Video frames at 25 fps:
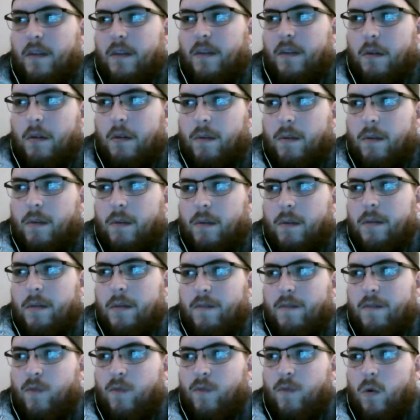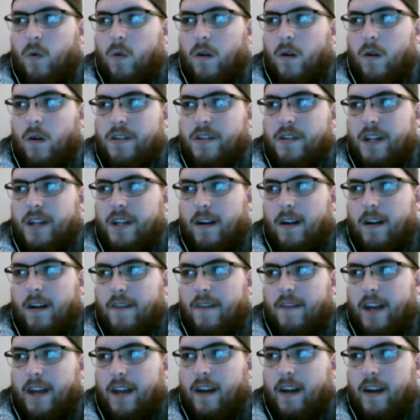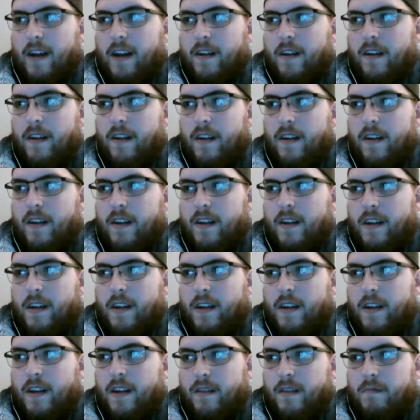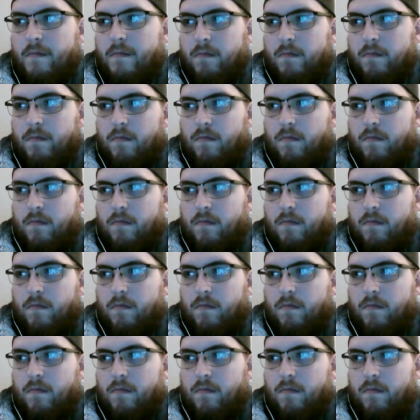they were probably before Sierra Nevada. Yeah,